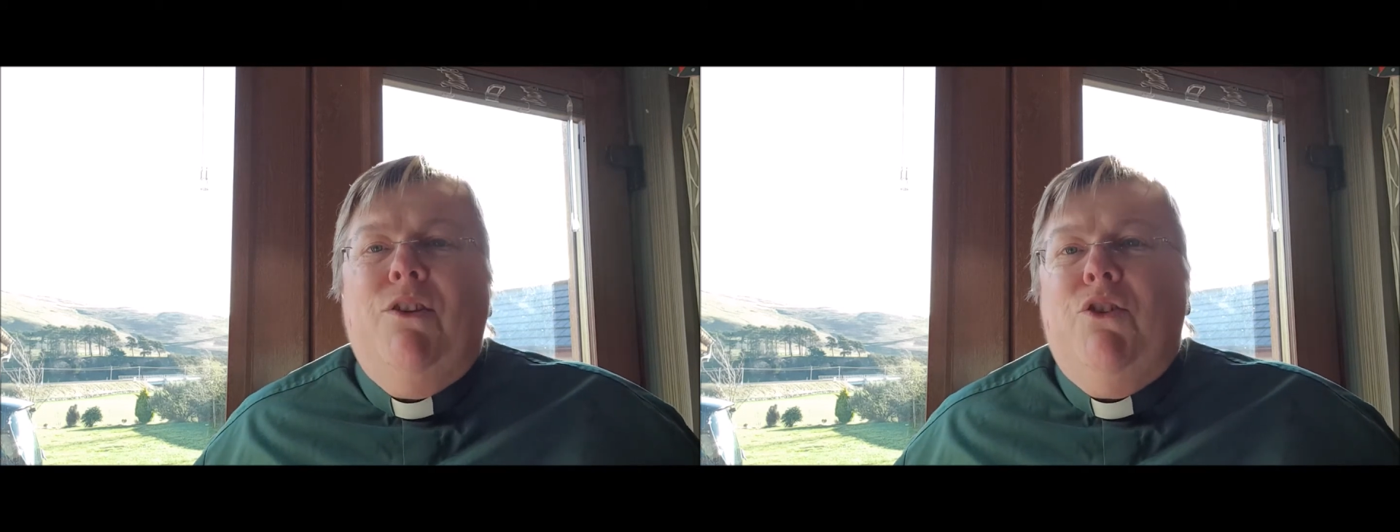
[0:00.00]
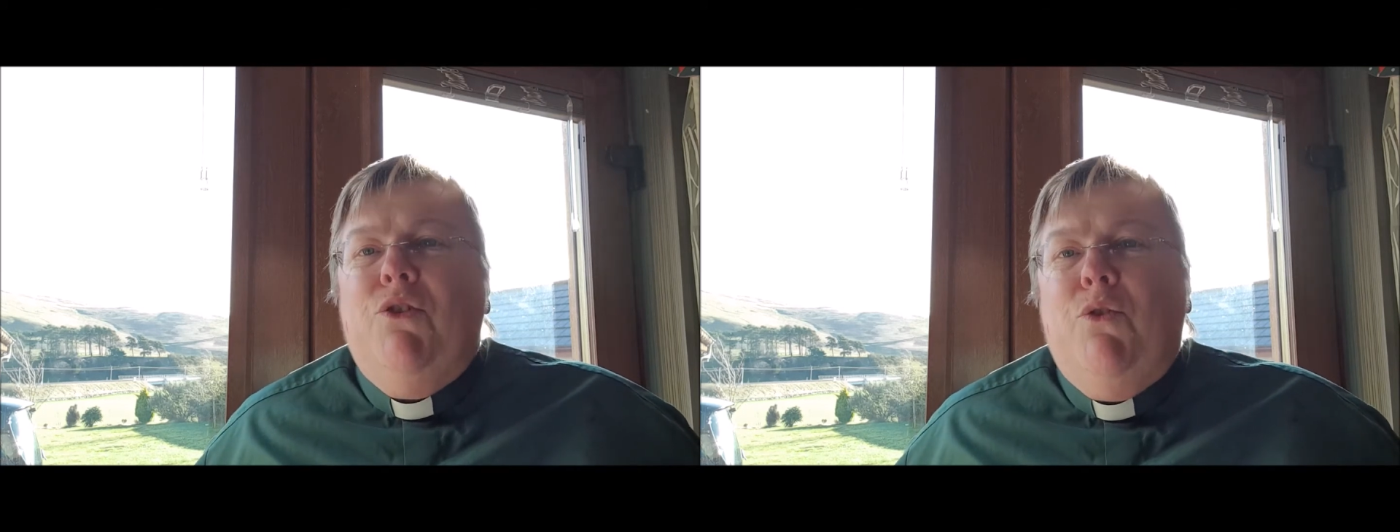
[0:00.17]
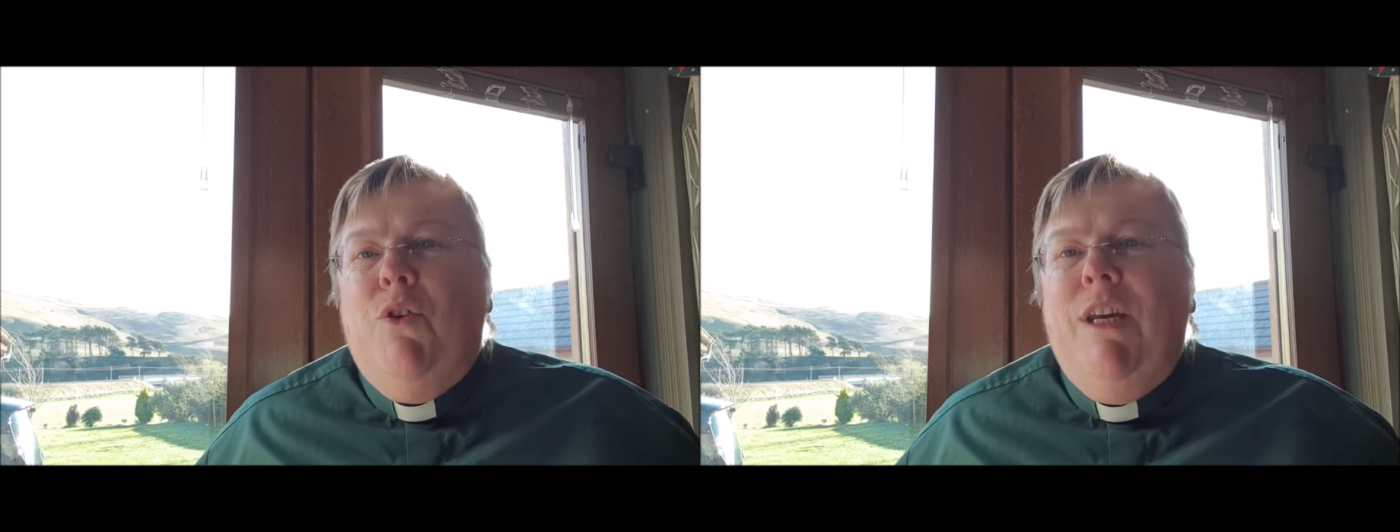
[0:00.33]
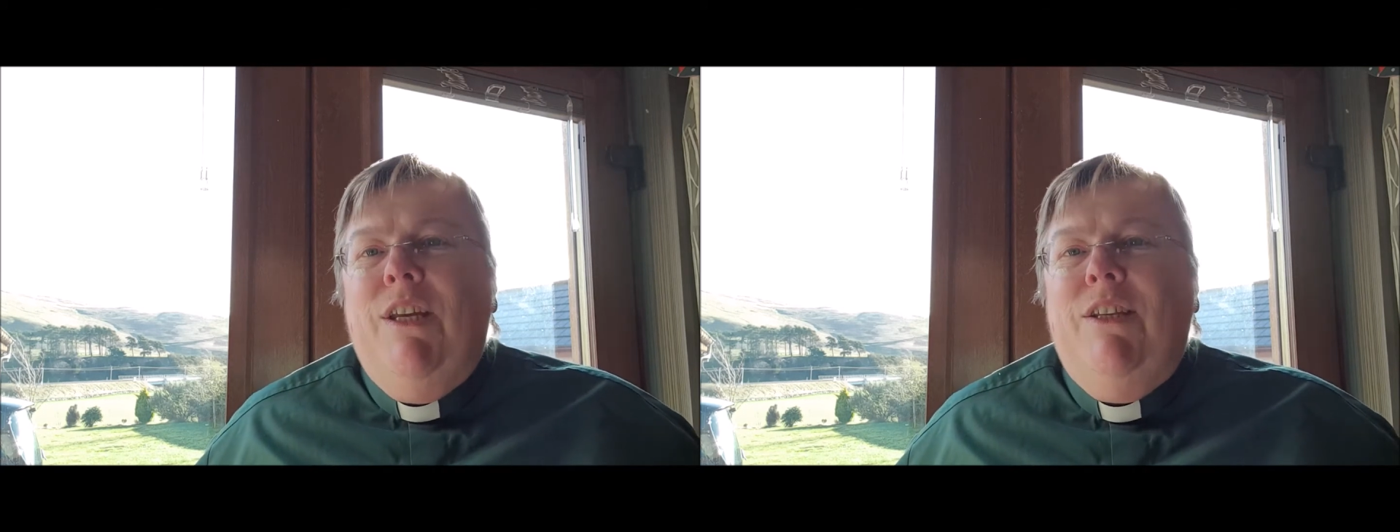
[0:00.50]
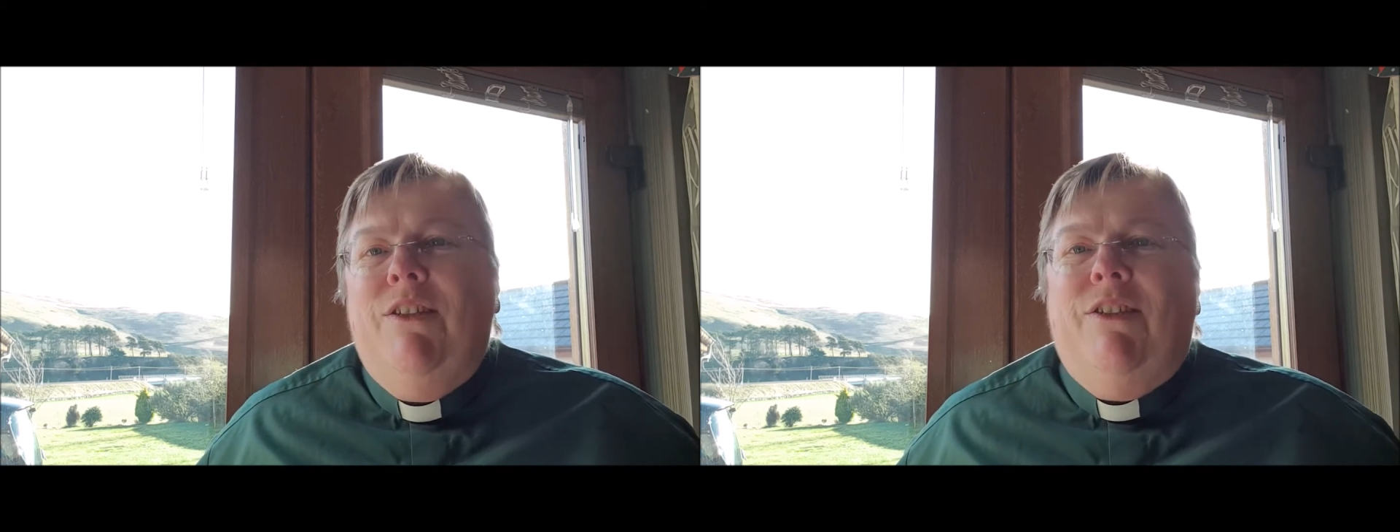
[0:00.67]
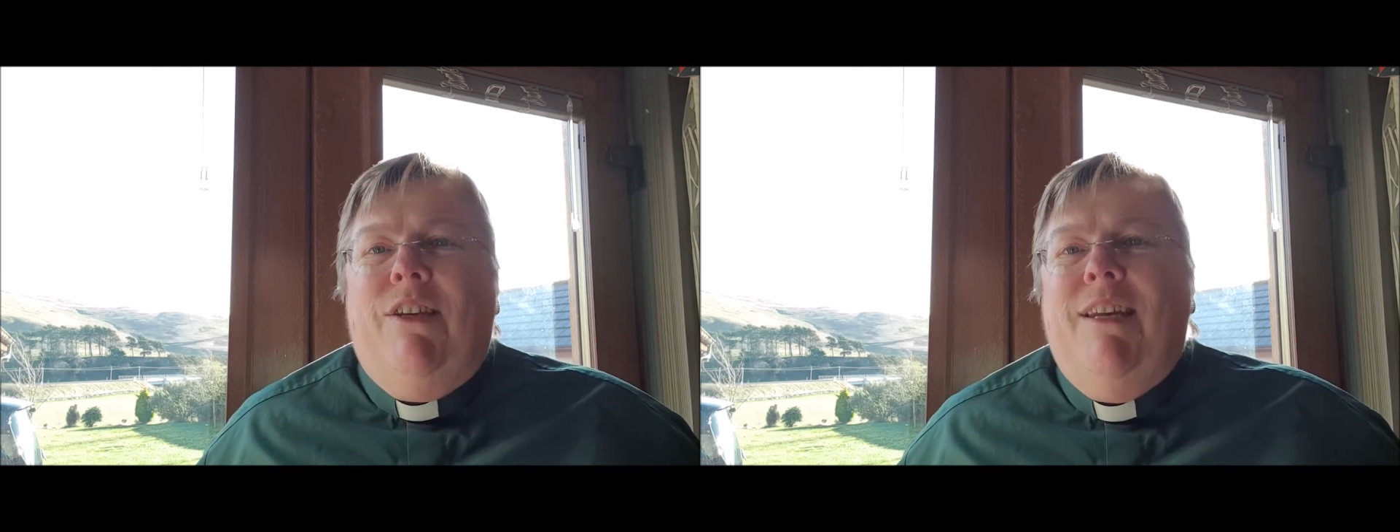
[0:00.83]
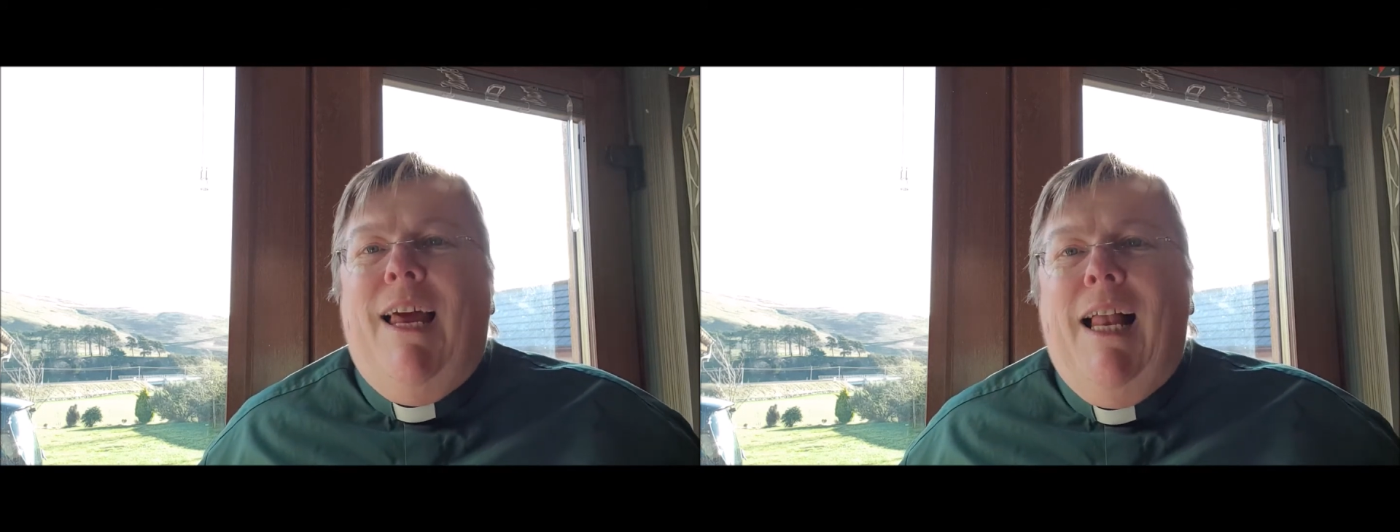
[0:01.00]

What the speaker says: streets and